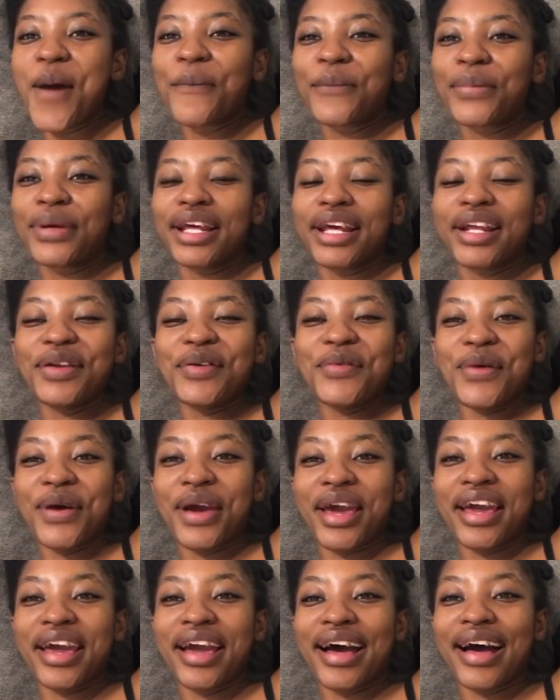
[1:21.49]
But
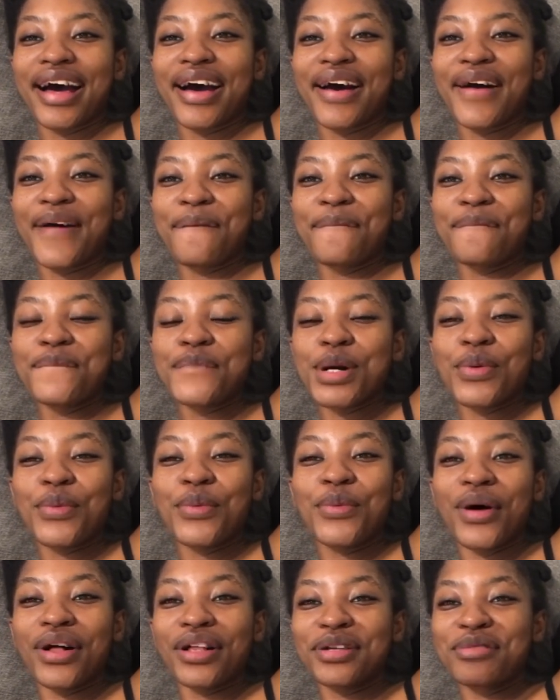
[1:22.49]
anyway,
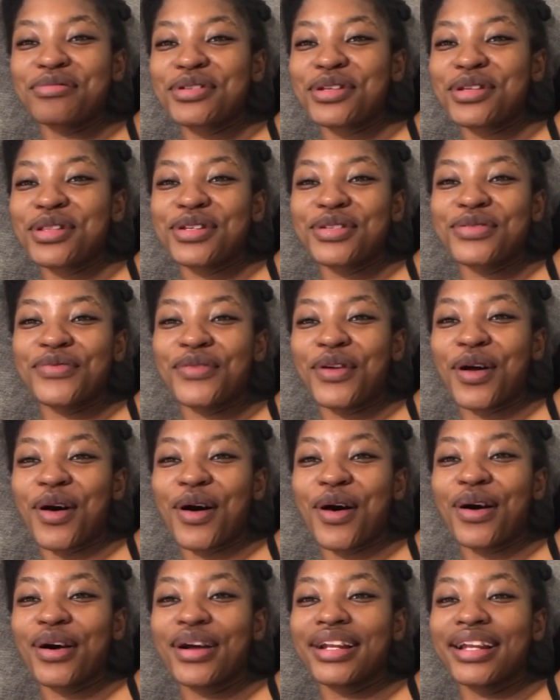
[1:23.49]
welcome to this vlog.